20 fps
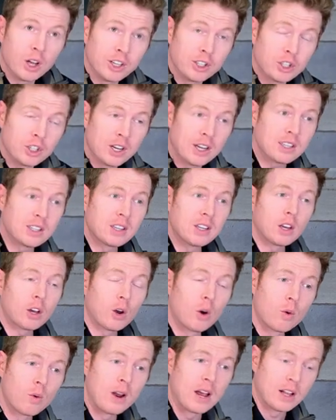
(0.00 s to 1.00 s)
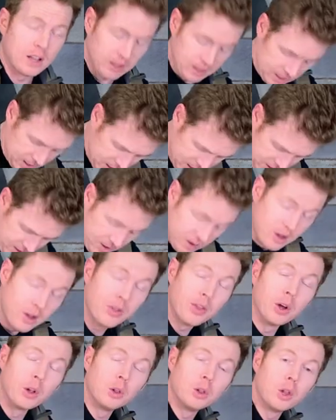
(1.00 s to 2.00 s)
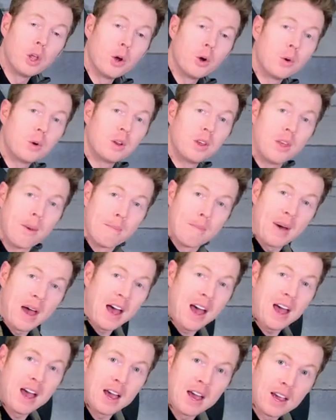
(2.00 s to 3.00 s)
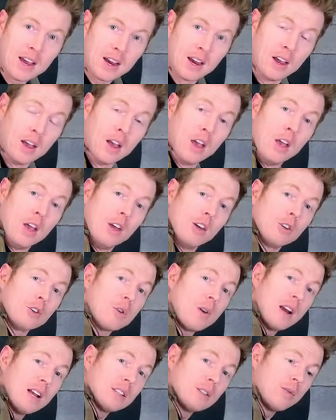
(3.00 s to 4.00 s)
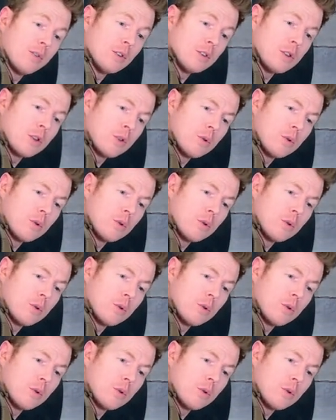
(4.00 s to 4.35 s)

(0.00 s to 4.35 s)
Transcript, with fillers: adjust it correctly, the load of the bag transfers